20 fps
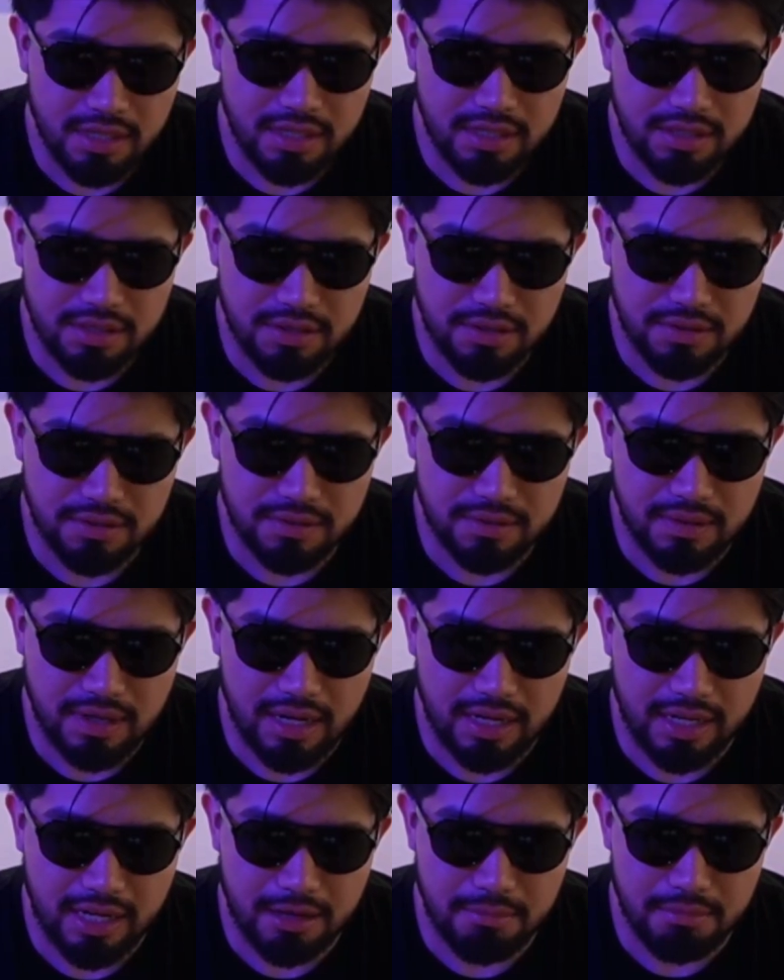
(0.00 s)
And so
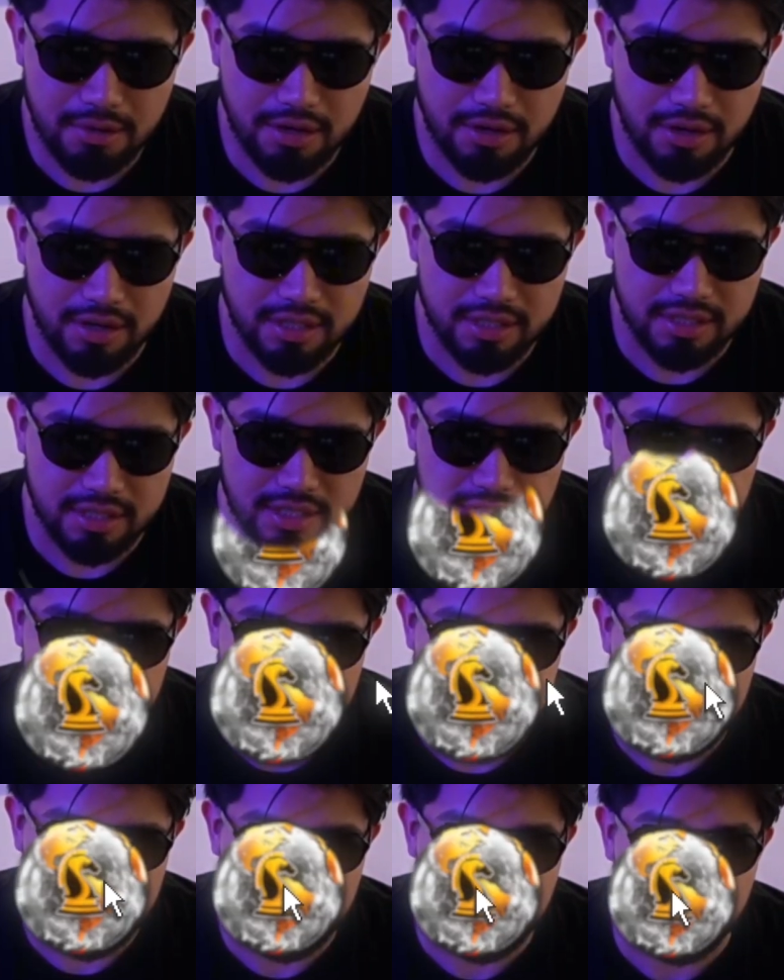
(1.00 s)
I came across
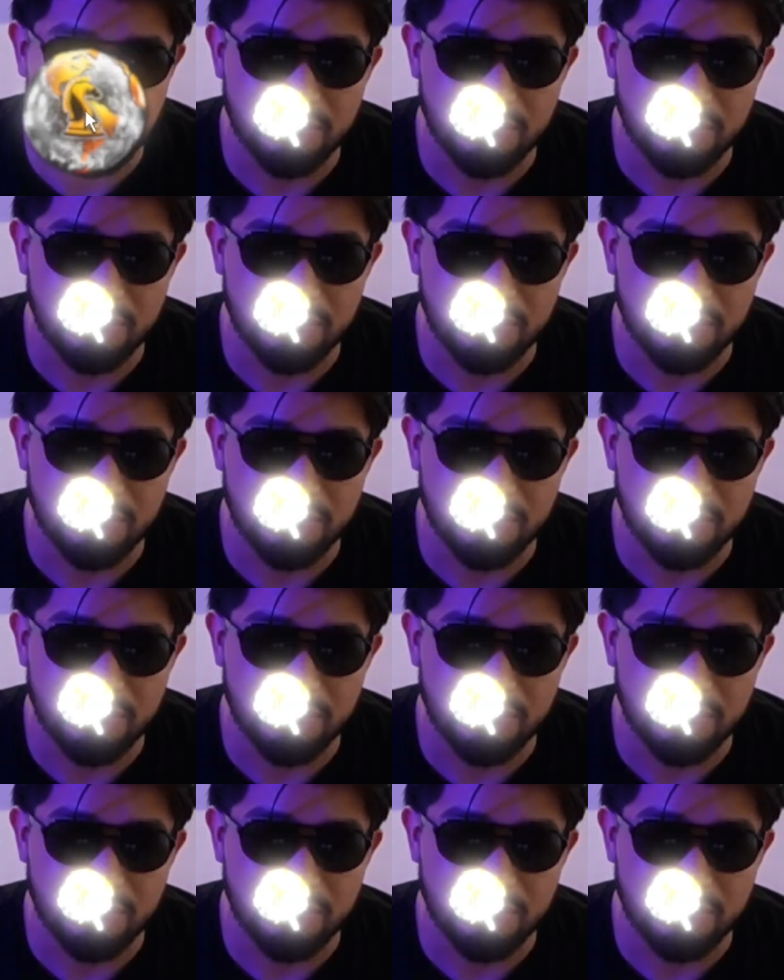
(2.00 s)
the real